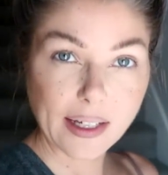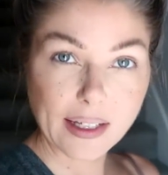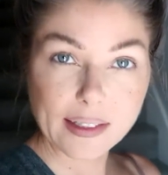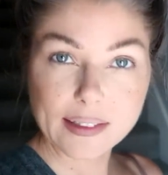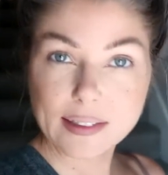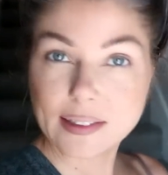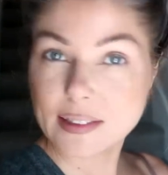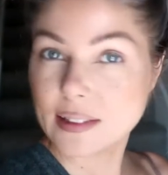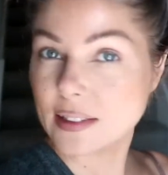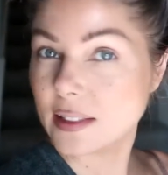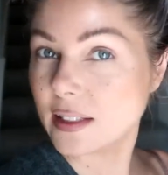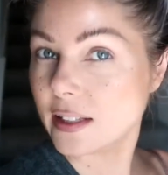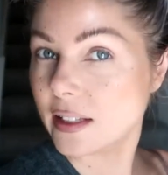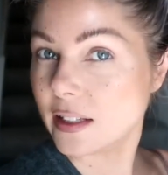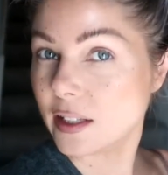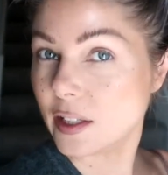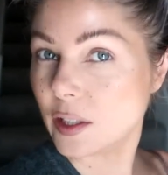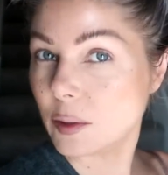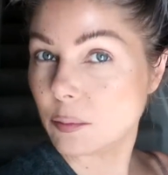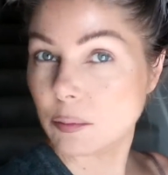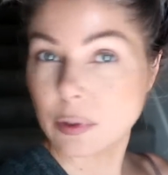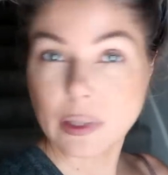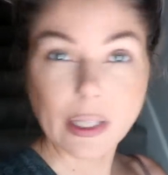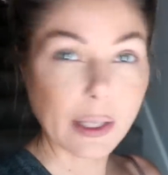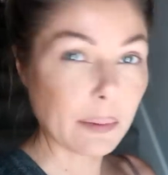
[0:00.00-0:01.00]
get
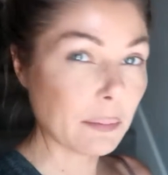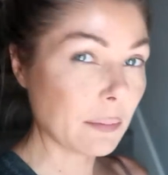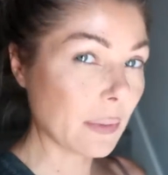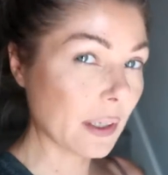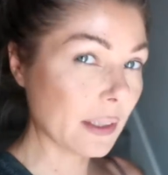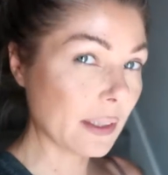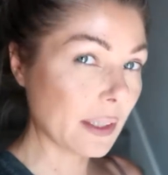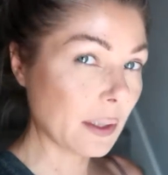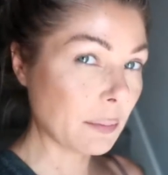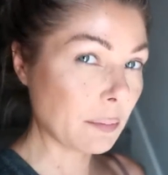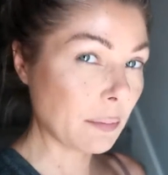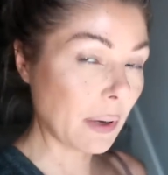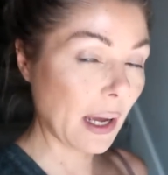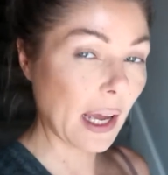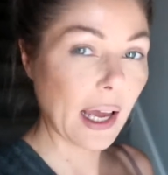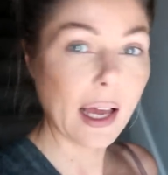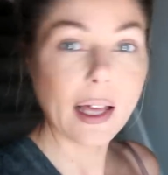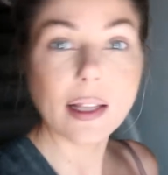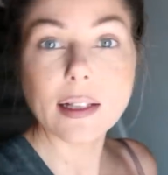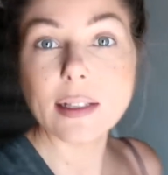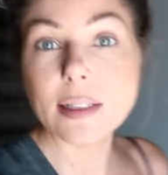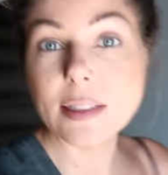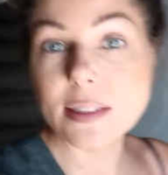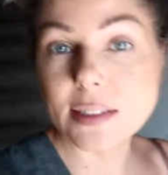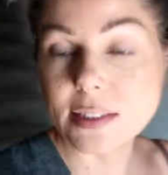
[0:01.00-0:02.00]
the Blend Bunny
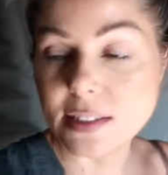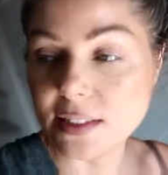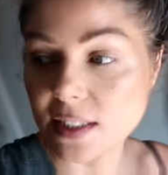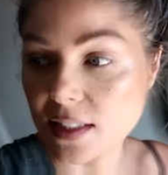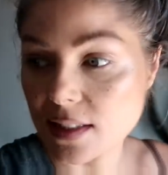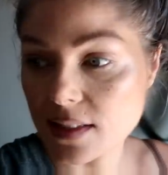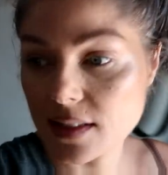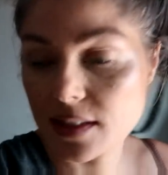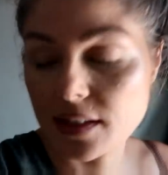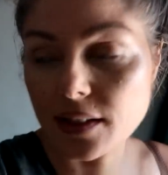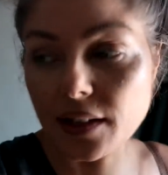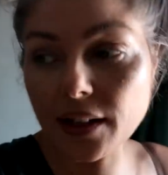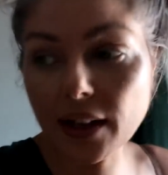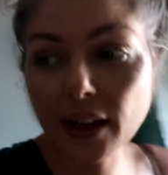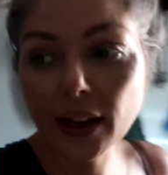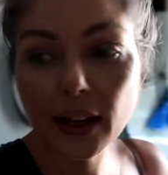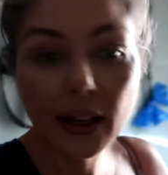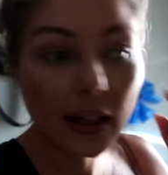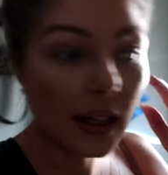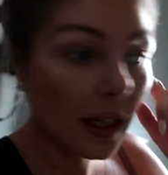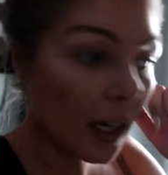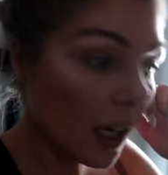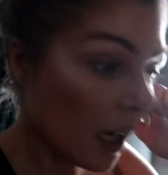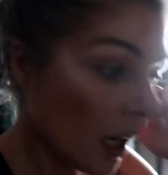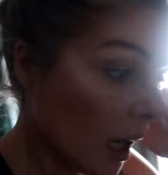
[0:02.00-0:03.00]
palette
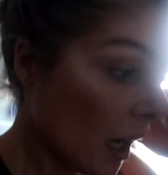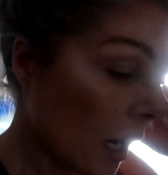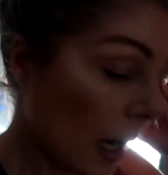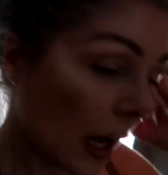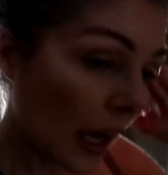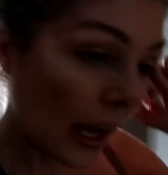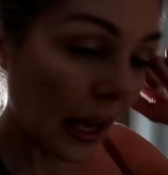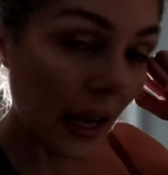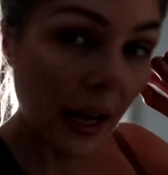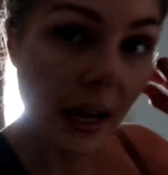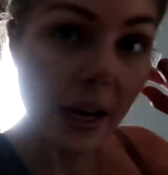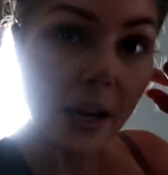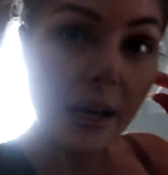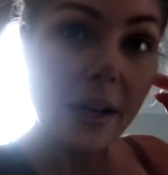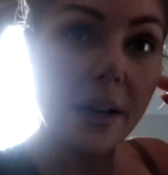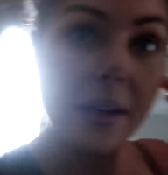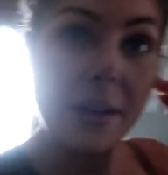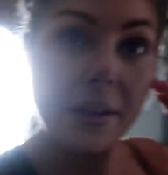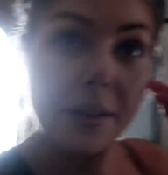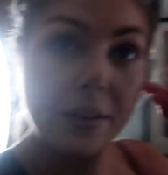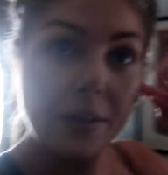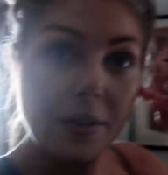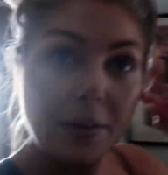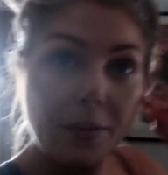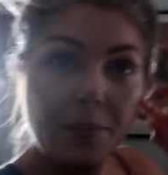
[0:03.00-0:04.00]
yesterday.
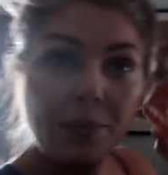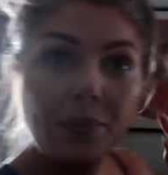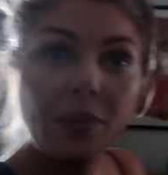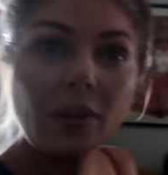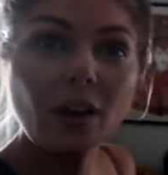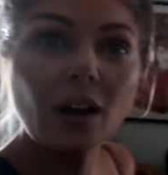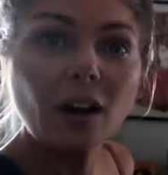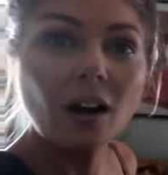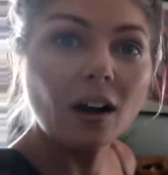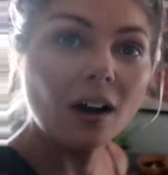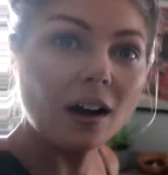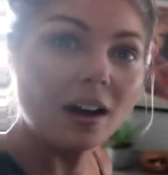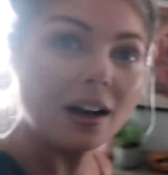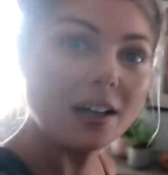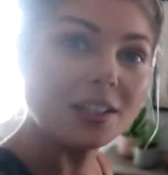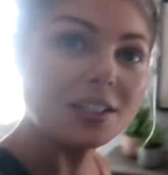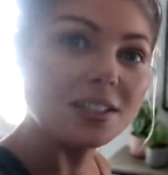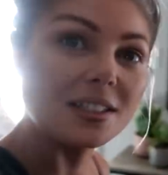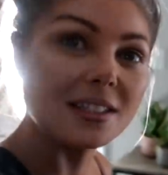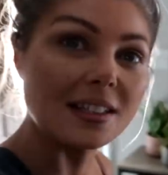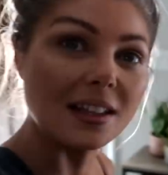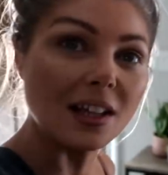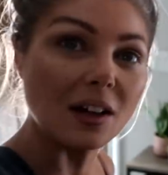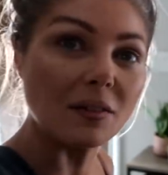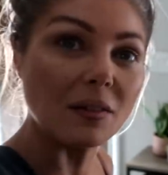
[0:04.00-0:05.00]
And oh, I
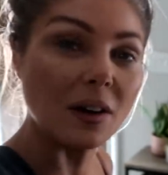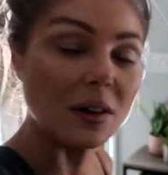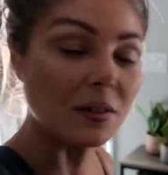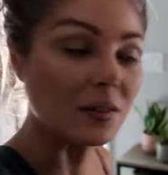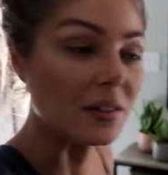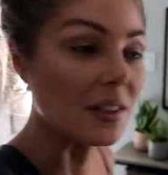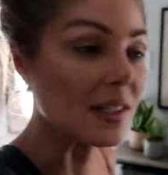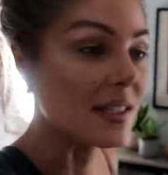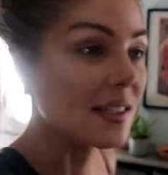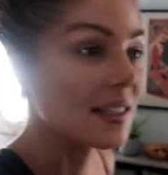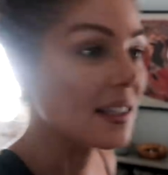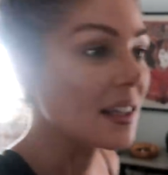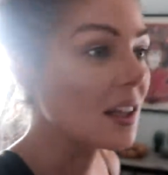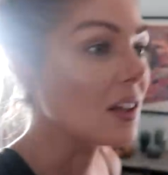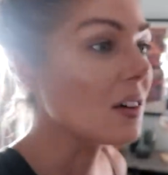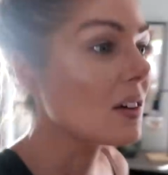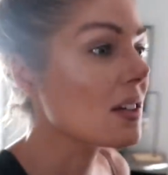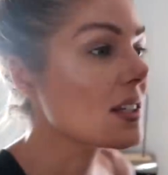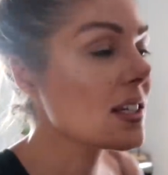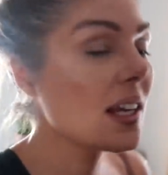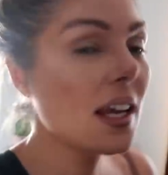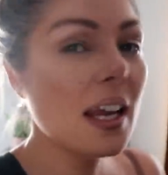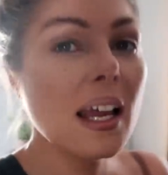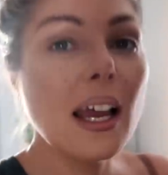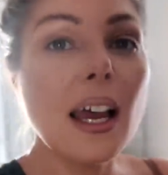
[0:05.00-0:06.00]
just love how this
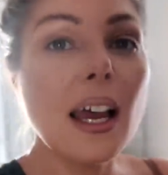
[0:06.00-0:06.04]
looks.